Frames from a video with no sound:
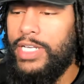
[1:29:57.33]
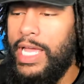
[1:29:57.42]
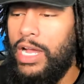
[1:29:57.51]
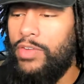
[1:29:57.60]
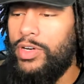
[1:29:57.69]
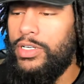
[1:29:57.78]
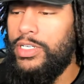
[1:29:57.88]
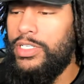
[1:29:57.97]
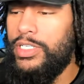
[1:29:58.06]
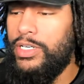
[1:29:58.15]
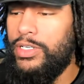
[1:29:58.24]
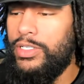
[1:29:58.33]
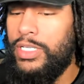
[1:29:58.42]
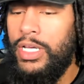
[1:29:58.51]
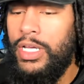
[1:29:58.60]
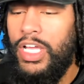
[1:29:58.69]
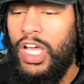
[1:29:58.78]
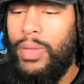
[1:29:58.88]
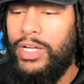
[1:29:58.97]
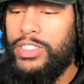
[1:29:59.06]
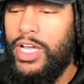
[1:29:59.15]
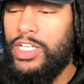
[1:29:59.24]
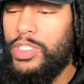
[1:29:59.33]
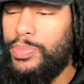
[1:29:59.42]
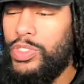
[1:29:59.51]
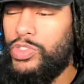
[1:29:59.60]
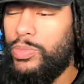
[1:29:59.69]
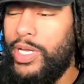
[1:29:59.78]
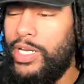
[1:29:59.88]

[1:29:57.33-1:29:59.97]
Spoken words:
However, the details about child support remain